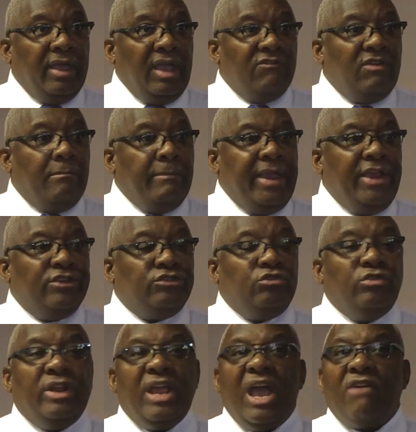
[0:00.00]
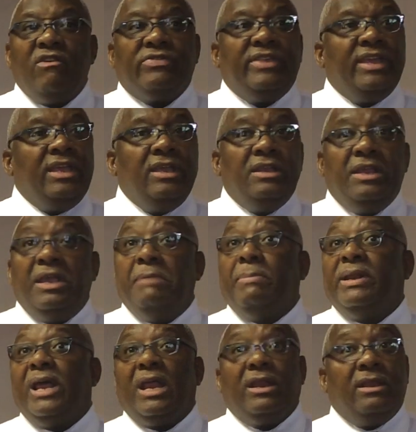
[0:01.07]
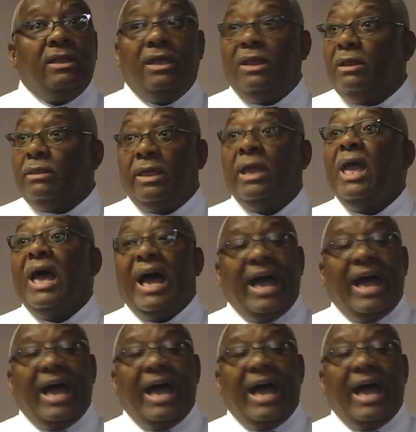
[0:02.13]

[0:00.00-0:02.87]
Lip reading: If it means doing everything, but anything,